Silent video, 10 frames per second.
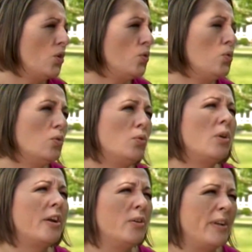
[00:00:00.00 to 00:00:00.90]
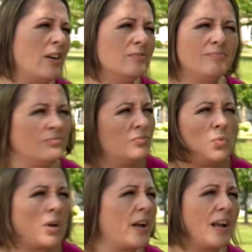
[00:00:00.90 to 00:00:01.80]
Who, who are you now?
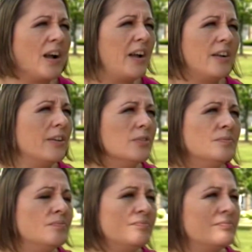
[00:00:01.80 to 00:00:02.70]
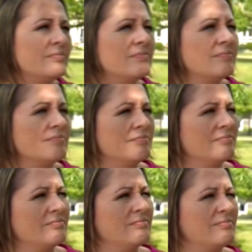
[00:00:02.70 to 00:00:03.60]
What kind of guy are you?
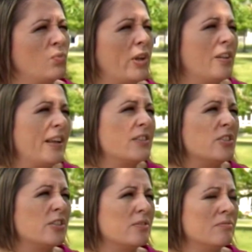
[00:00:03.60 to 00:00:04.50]
What do you like to do?